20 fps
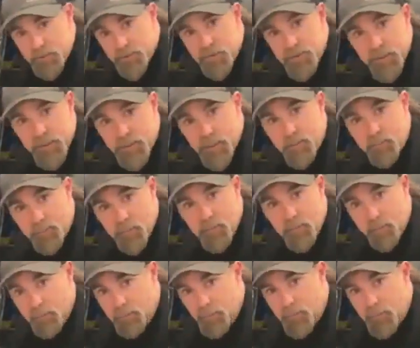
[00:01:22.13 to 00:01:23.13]
just take a couple
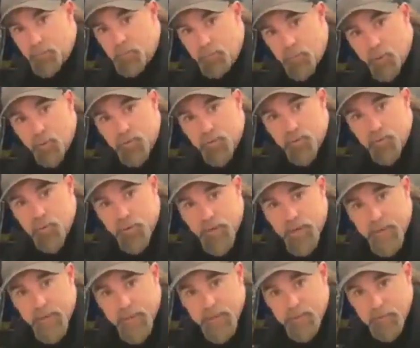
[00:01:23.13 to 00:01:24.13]
of bolts
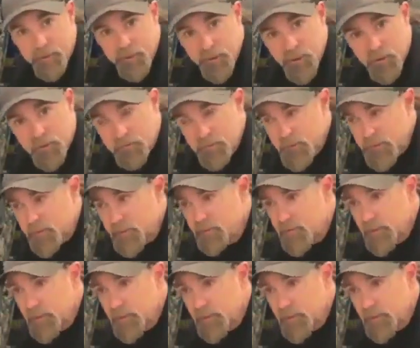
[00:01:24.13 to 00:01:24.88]
and shove in